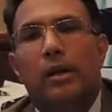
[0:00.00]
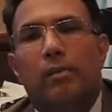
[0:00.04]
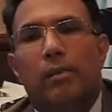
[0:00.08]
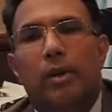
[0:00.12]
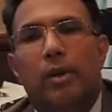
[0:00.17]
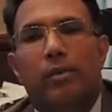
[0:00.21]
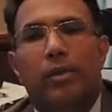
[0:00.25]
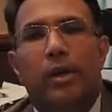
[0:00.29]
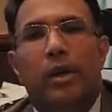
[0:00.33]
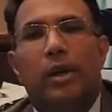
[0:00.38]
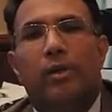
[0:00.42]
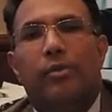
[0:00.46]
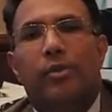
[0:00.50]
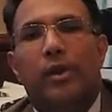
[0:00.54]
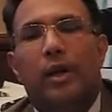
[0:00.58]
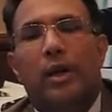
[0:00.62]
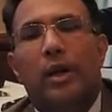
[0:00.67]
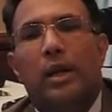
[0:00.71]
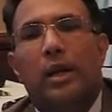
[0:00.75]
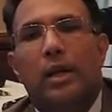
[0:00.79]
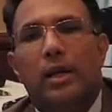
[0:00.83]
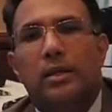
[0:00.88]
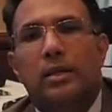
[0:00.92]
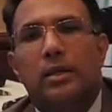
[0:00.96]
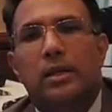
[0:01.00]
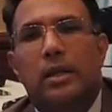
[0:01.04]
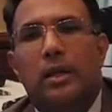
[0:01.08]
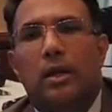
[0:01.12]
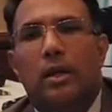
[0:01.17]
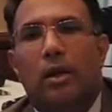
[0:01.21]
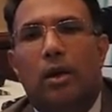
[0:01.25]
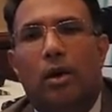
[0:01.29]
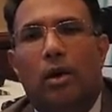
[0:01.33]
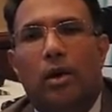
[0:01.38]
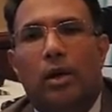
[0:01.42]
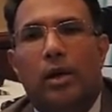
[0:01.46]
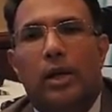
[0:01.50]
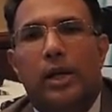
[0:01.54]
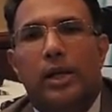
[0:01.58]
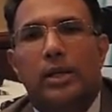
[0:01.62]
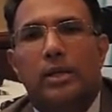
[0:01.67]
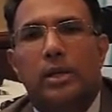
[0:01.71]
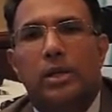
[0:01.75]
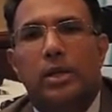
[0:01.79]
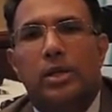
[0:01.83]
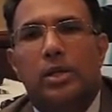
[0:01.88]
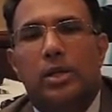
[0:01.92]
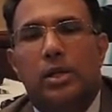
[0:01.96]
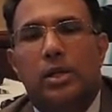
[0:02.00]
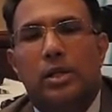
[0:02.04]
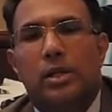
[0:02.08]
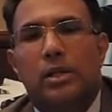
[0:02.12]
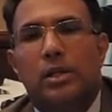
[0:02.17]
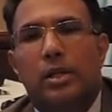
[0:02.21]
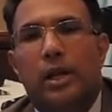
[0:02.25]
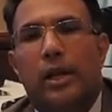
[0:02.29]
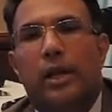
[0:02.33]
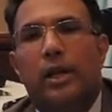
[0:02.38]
but we definitely are seeing organizations,